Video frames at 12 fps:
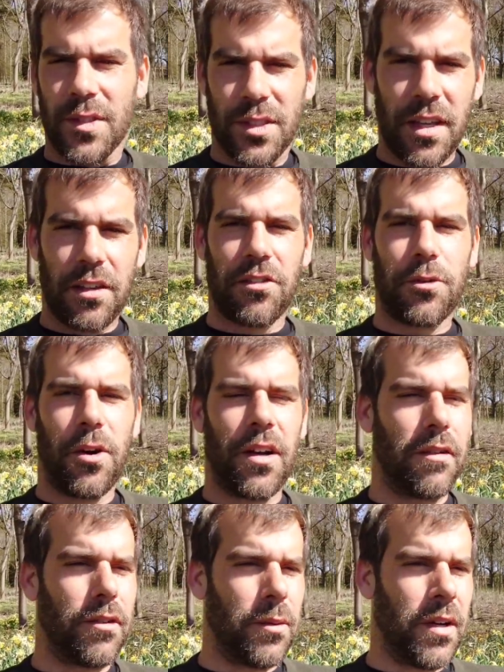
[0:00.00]
Stay
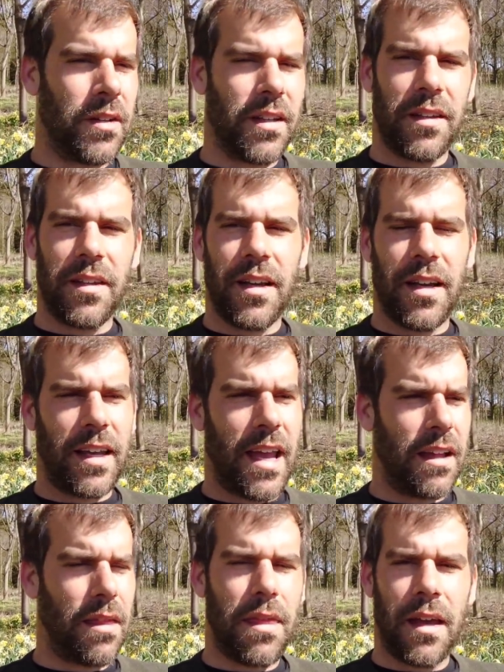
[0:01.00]
strong, everyone. And
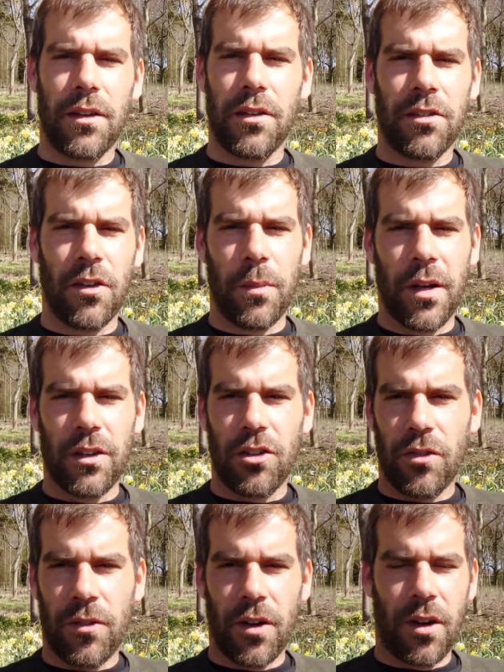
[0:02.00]
again, thank you so
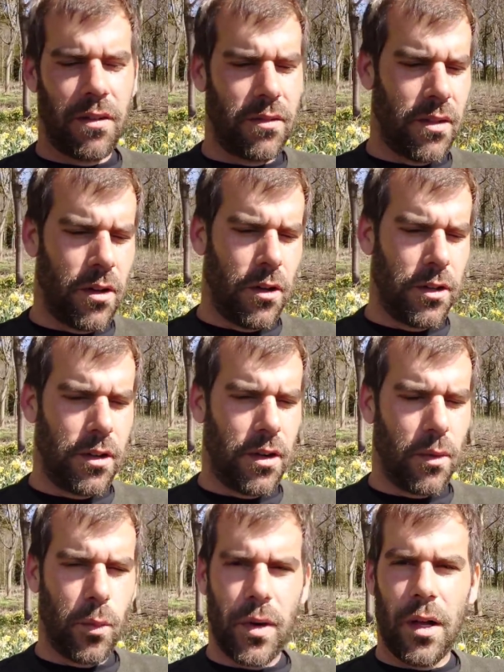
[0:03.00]
much for all
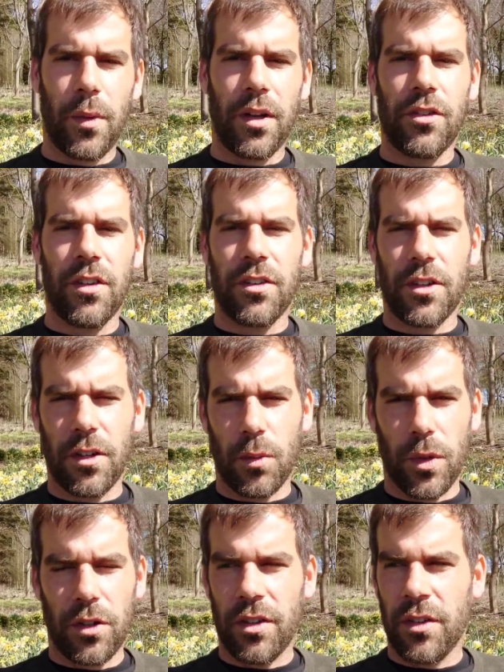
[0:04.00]
your well wishes, your
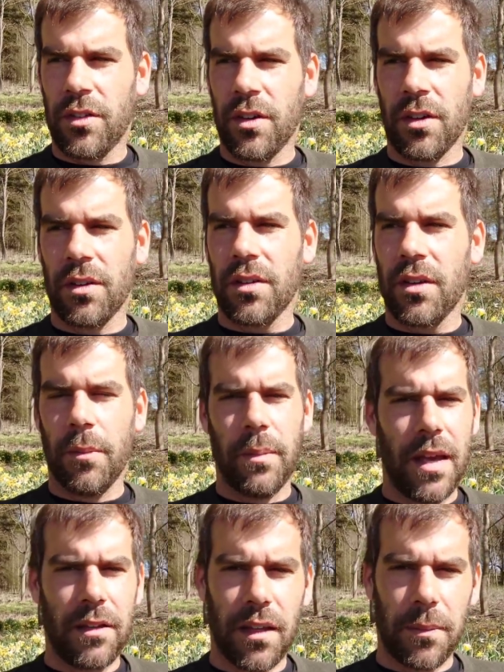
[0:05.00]
good wishes, your
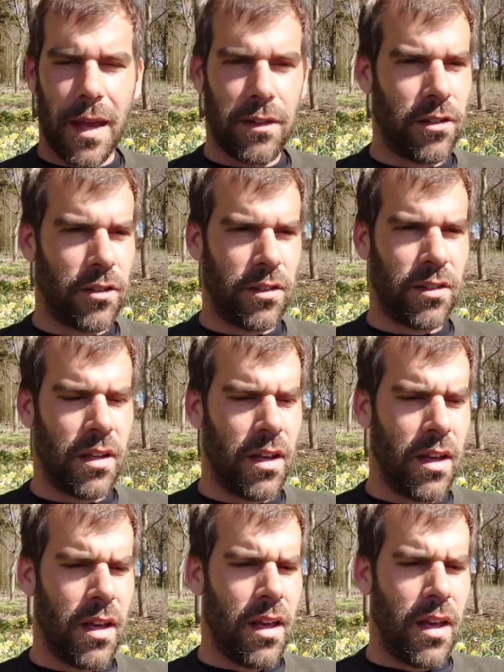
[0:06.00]
amazing messages.
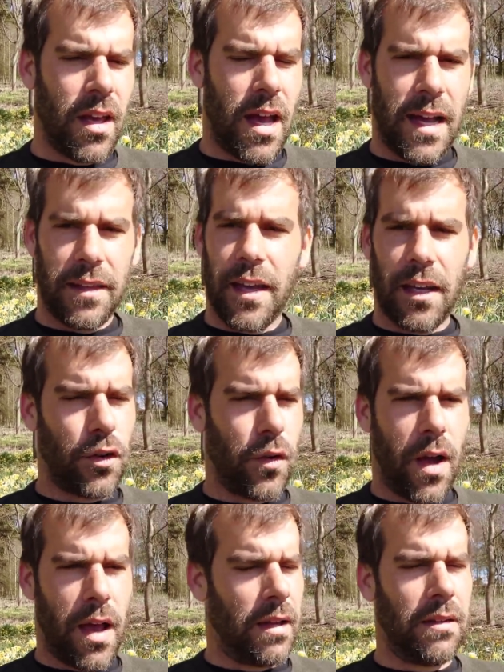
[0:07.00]
And I
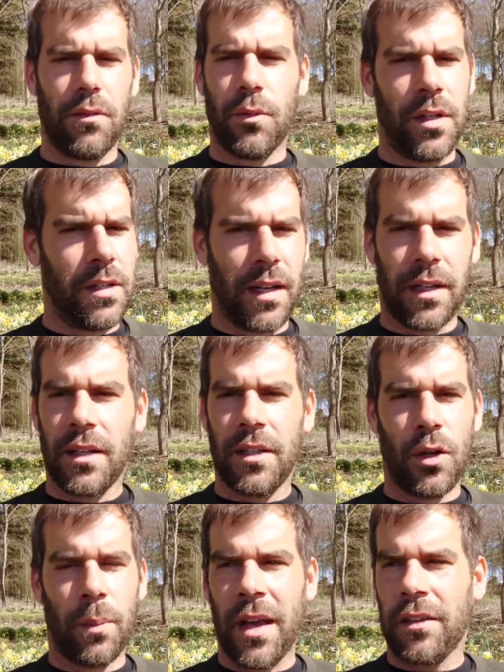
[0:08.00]
cried reading
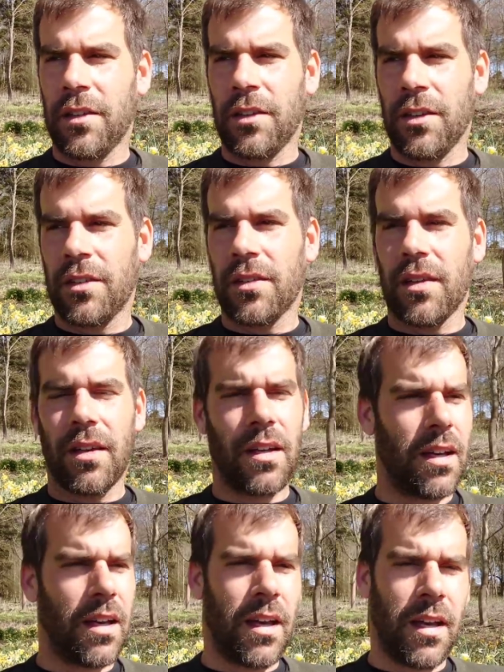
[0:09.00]
your messages.
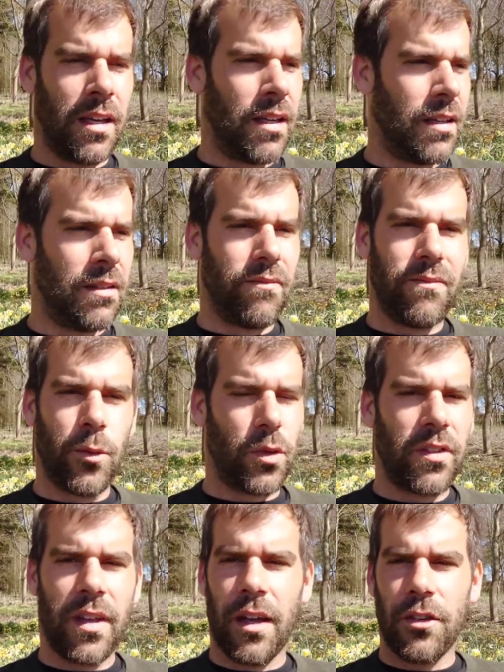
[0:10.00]
I
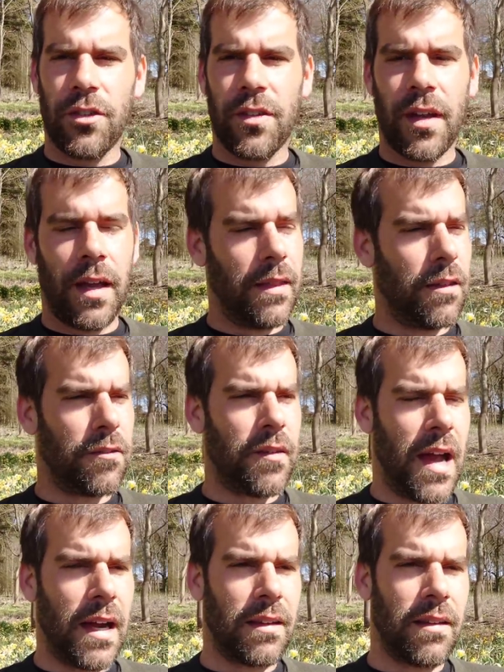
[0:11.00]
was touched. And the
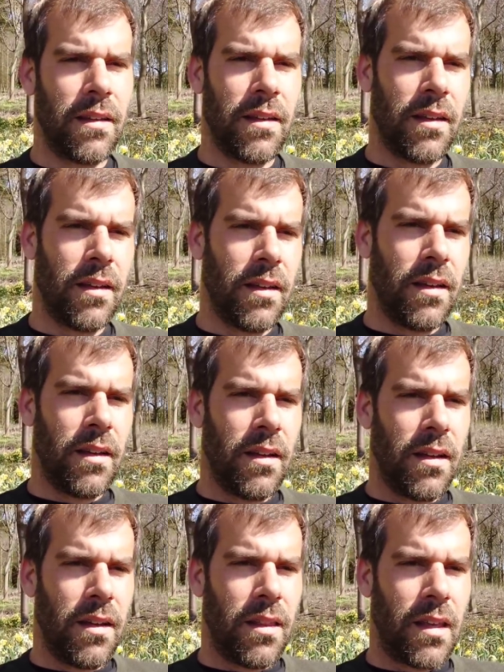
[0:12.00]
fact
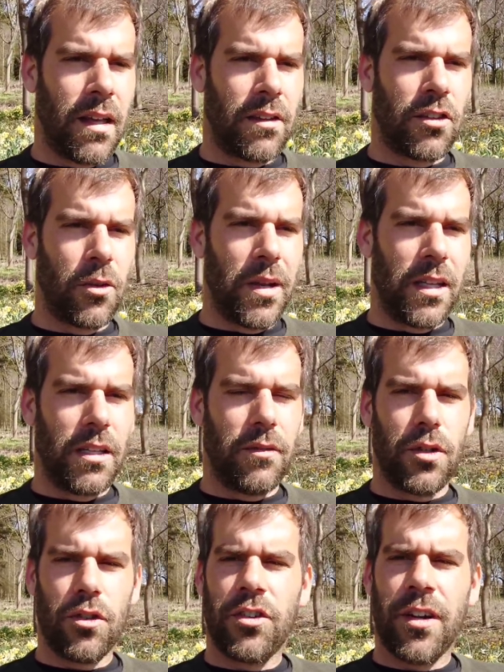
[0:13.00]
that so many
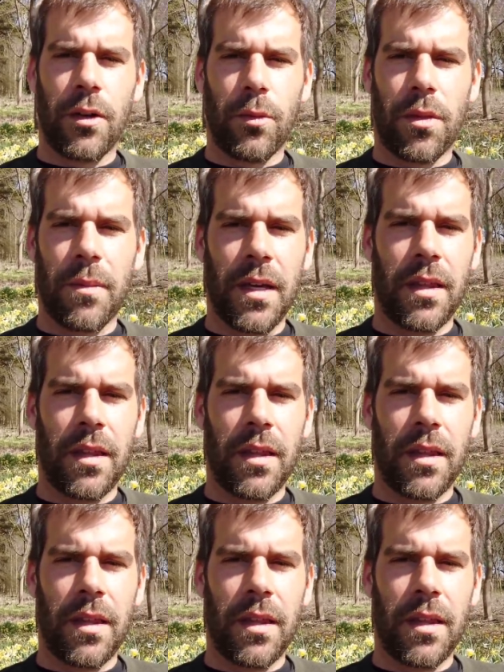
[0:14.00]
of you shared with